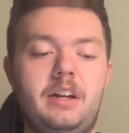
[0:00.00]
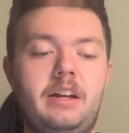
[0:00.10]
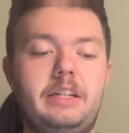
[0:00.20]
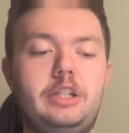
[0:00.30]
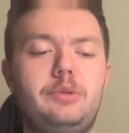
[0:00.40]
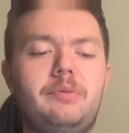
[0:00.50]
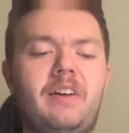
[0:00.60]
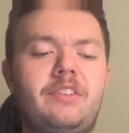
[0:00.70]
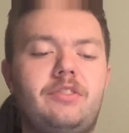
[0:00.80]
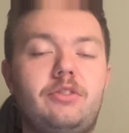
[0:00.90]
They do
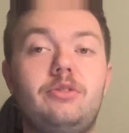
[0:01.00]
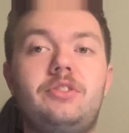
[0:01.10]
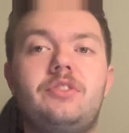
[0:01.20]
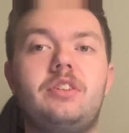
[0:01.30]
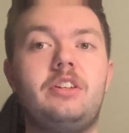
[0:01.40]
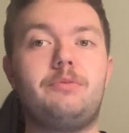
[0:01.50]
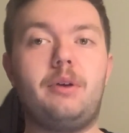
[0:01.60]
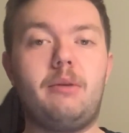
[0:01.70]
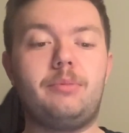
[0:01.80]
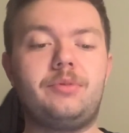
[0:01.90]
provide solutions to these
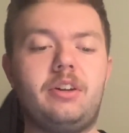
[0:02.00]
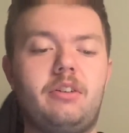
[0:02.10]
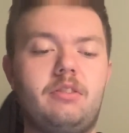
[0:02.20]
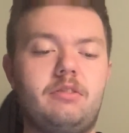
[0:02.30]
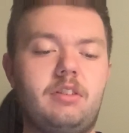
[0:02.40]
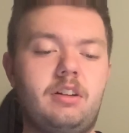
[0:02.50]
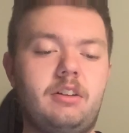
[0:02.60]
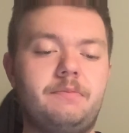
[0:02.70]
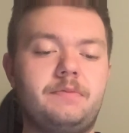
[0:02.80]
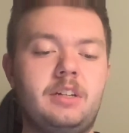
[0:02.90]
problems, though.
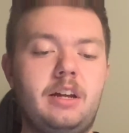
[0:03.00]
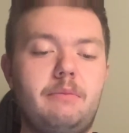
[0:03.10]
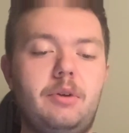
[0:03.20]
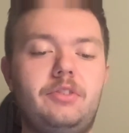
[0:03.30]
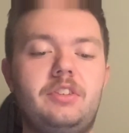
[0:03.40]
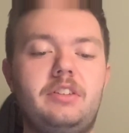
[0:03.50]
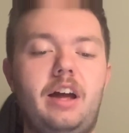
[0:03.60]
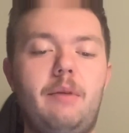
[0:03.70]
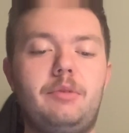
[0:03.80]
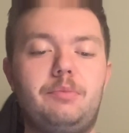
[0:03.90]
Most of the
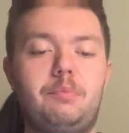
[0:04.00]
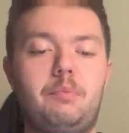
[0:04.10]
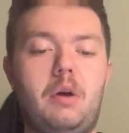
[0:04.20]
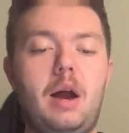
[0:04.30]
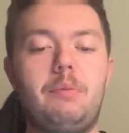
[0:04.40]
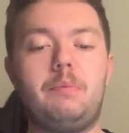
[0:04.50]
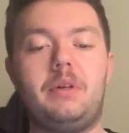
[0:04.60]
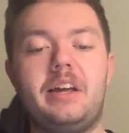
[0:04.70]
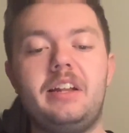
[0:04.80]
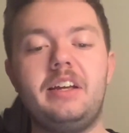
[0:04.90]
time, it's proper
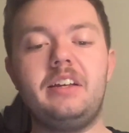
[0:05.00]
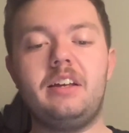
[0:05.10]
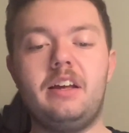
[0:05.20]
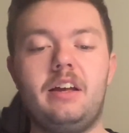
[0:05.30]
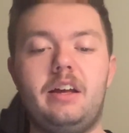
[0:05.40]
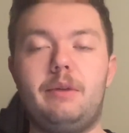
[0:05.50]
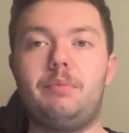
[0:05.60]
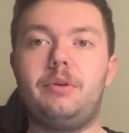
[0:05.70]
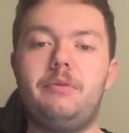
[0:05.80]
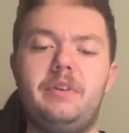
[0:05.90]
planning,
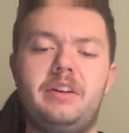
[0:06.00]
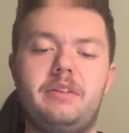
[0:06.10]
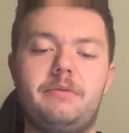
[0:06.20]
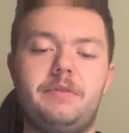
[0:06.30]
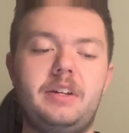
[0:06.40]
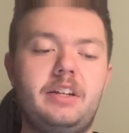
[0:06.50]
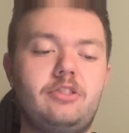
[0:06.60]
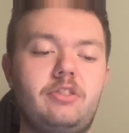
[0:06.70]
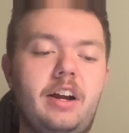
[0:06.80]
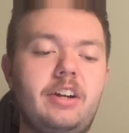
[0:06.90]
improving feeding
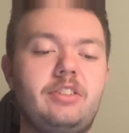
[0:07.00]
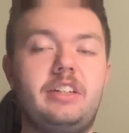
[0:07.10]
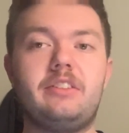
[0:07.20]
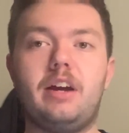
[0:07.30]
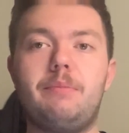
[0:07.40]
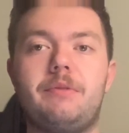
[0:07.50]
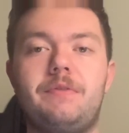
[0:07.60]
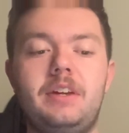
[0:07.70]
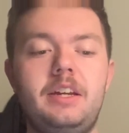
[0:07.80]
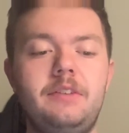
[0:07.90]
strategy and type of
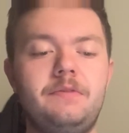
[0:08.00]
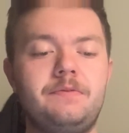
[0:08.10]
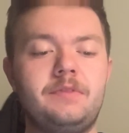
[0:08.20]
feed,